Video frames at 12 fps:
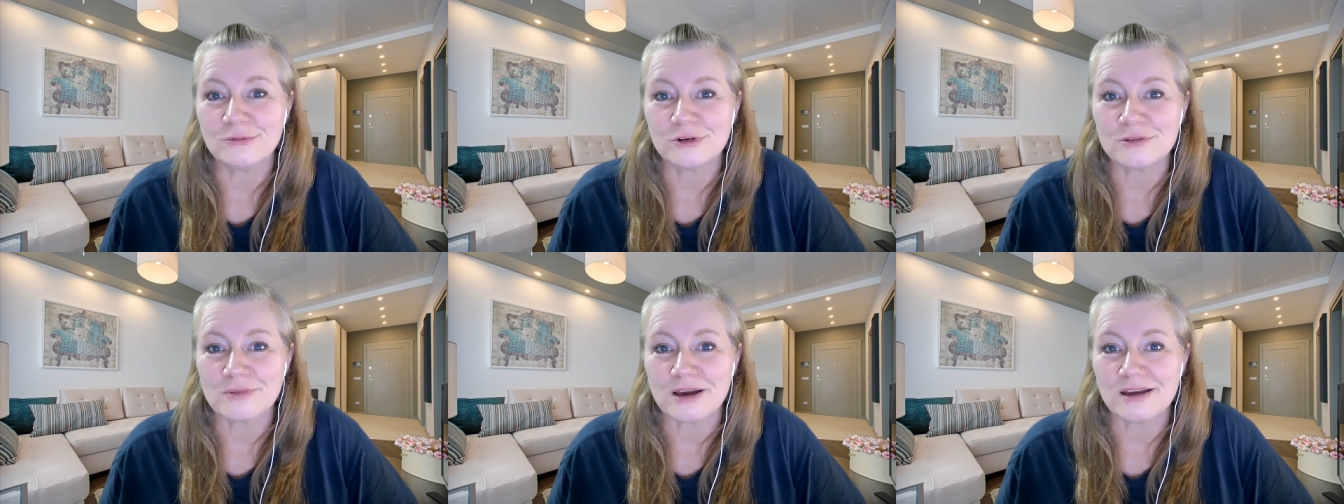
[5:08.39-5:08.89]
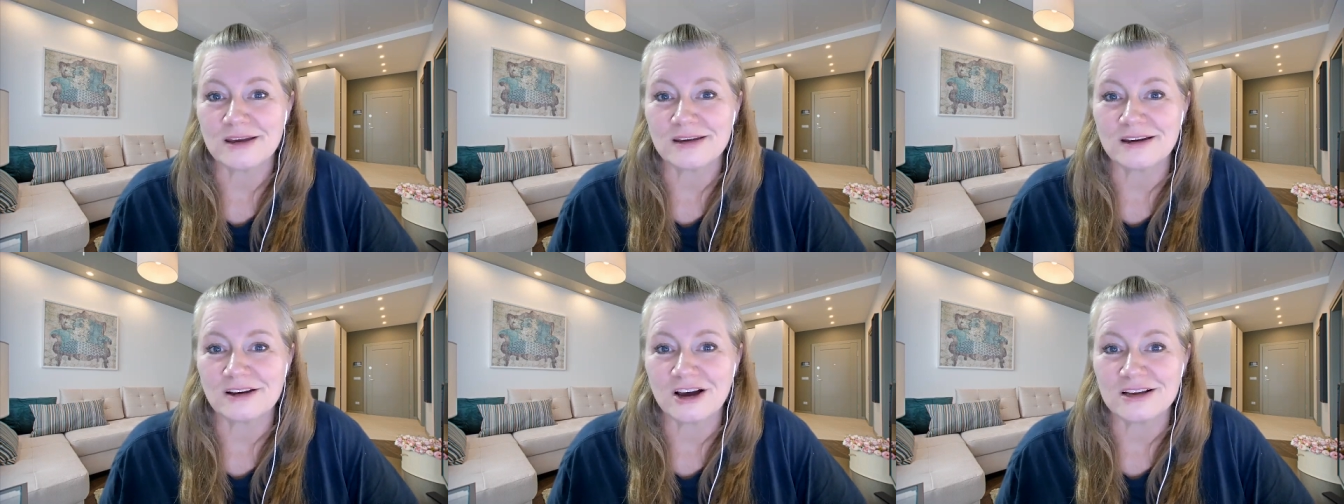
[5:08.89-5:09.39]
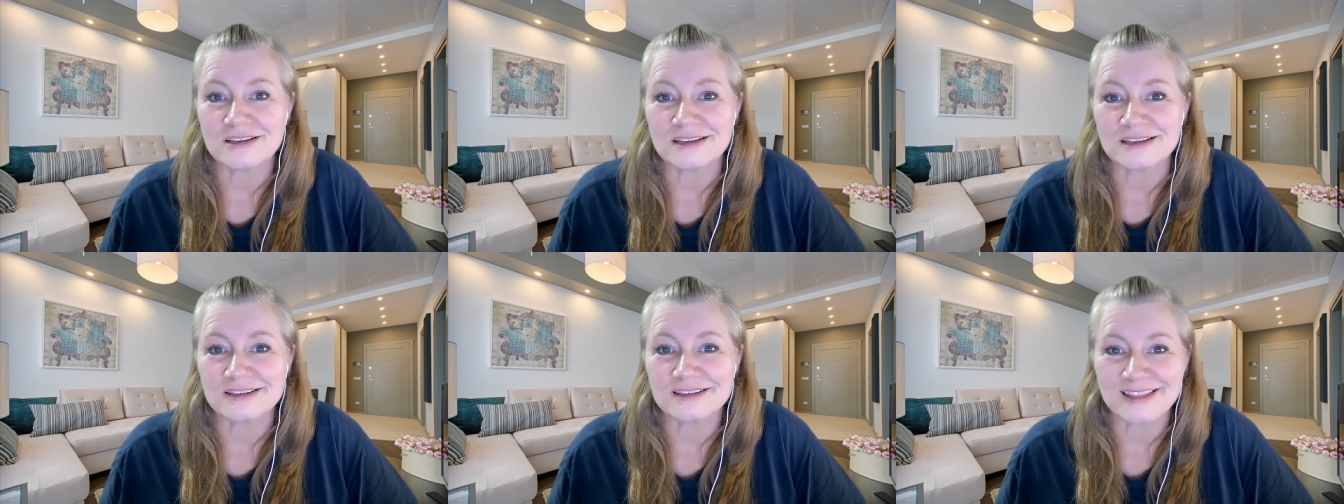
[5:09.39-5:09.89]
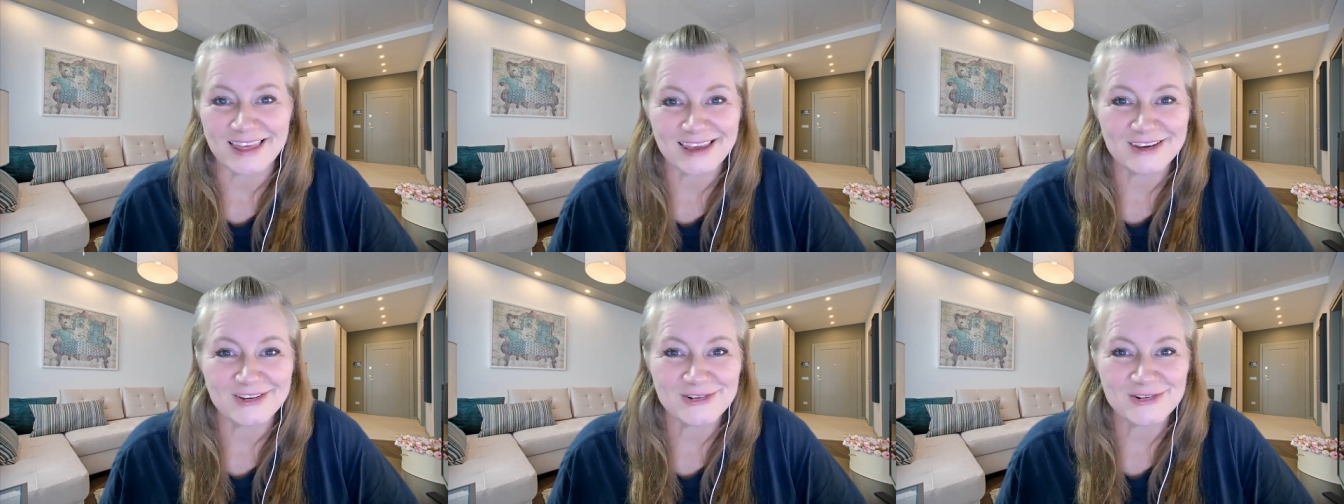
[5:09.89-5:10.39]
with my uh, content.
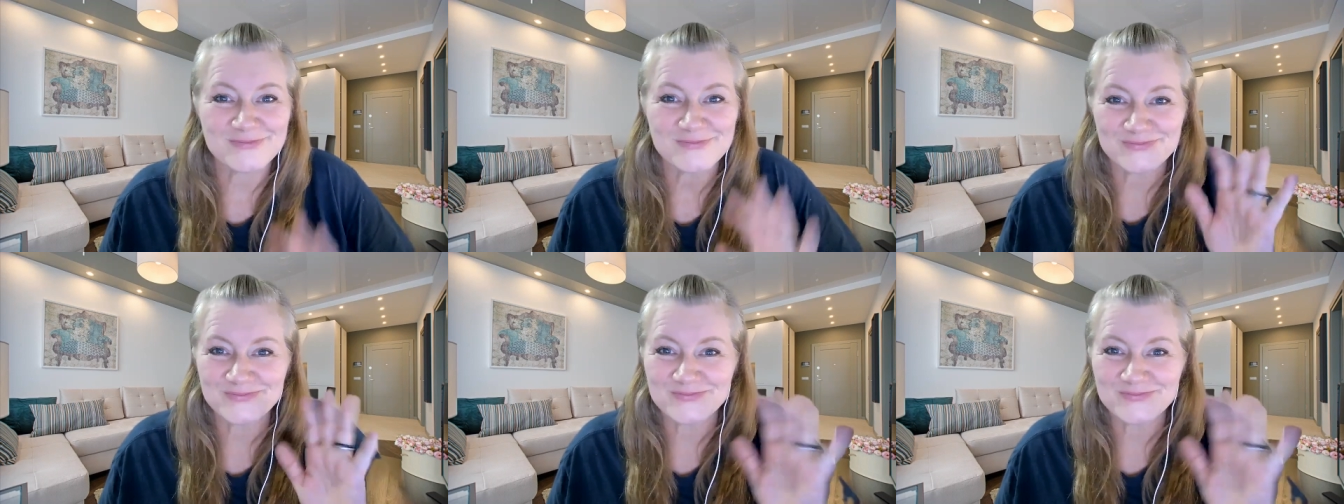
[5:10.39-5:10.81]
Thank you.